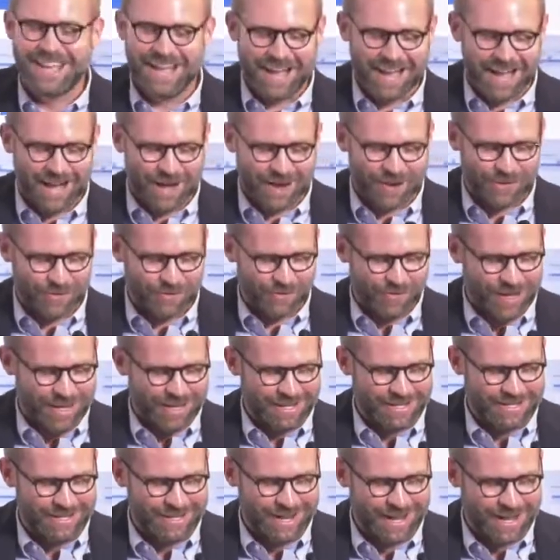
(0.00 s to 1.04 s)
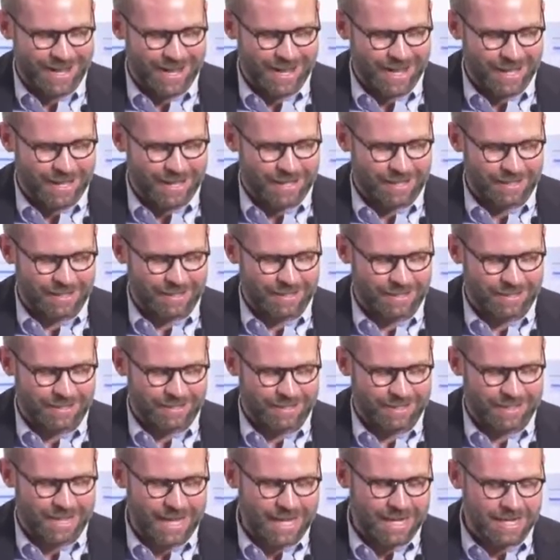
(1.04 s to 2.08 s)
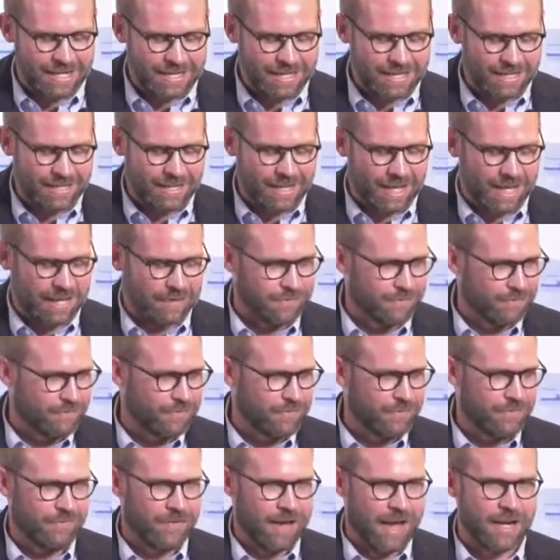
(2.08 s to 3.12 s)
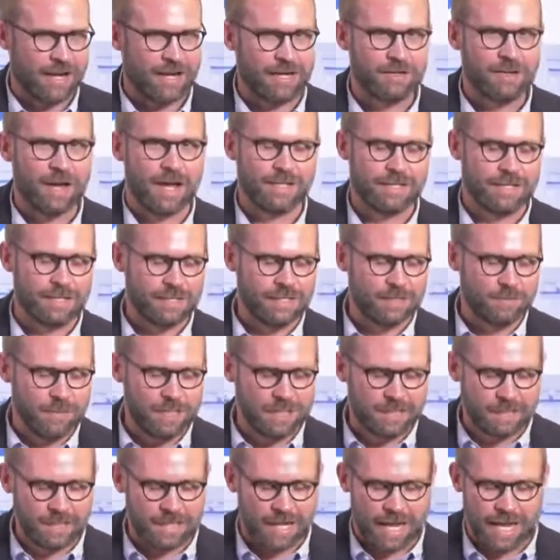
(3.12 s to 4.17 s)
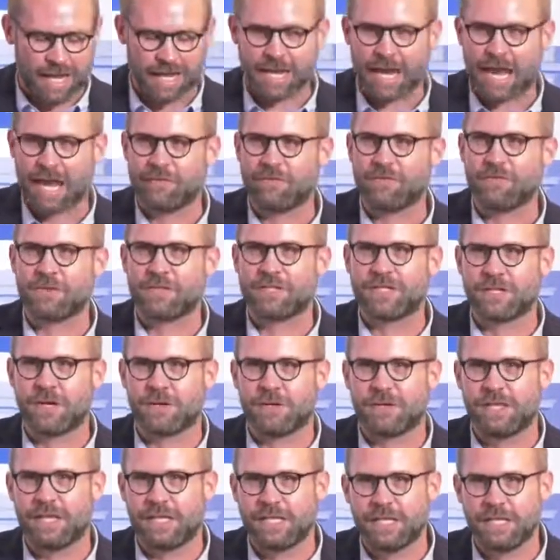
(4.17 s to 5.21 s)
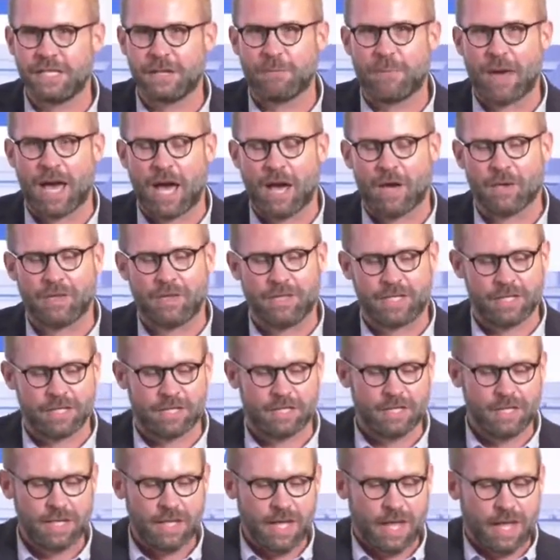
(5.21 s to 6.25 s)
When Katie invited us to speak today, I first started thinking about the